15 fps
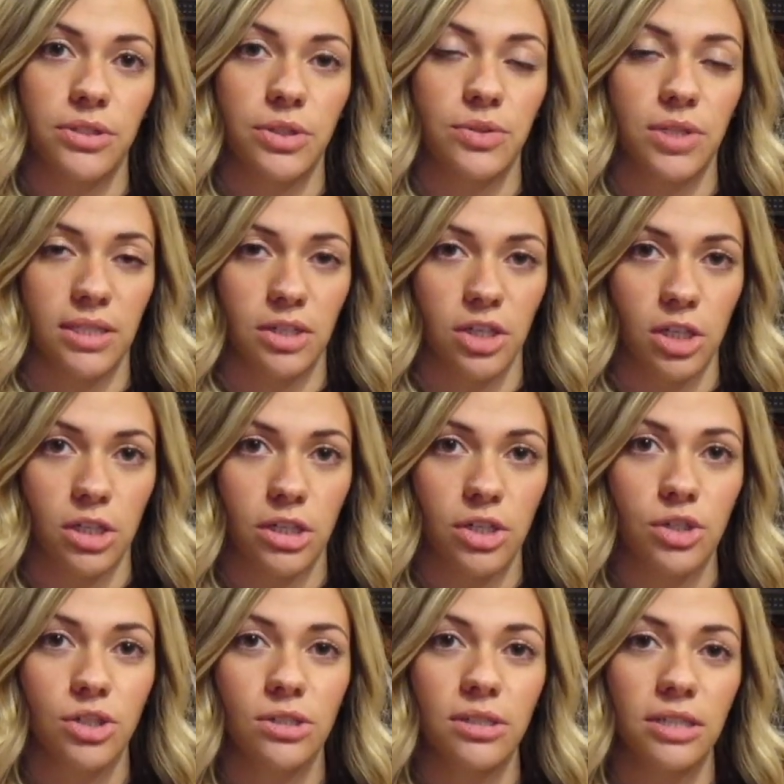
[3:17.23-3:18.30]
using their
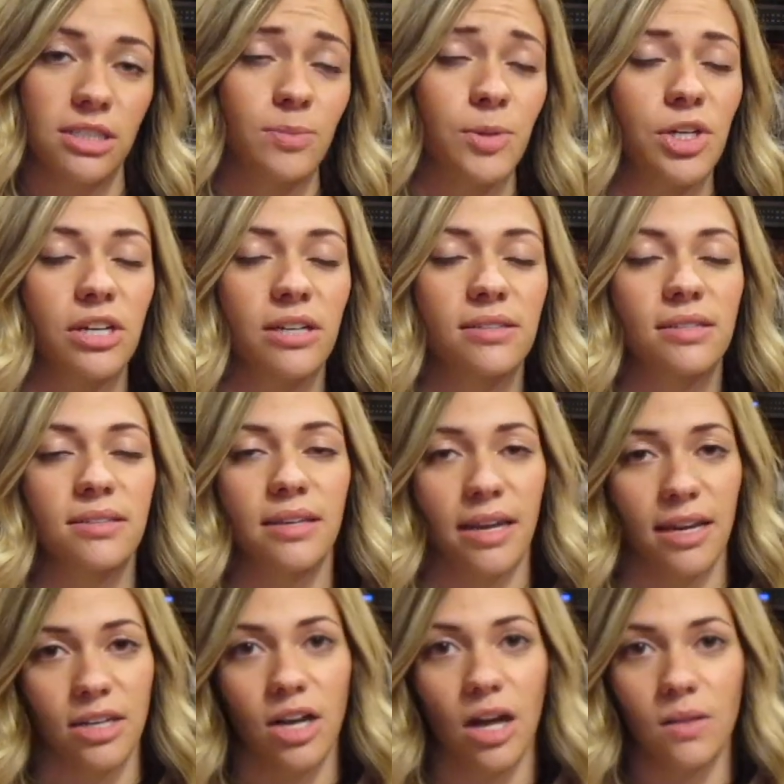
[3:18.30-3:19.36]
clinical experiences
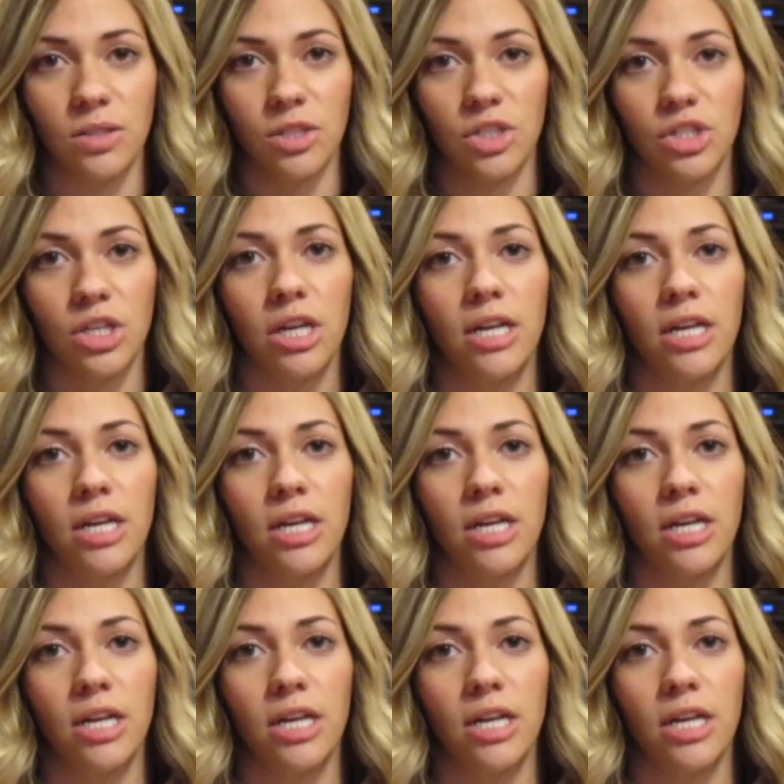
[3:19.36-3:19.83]
and knowledge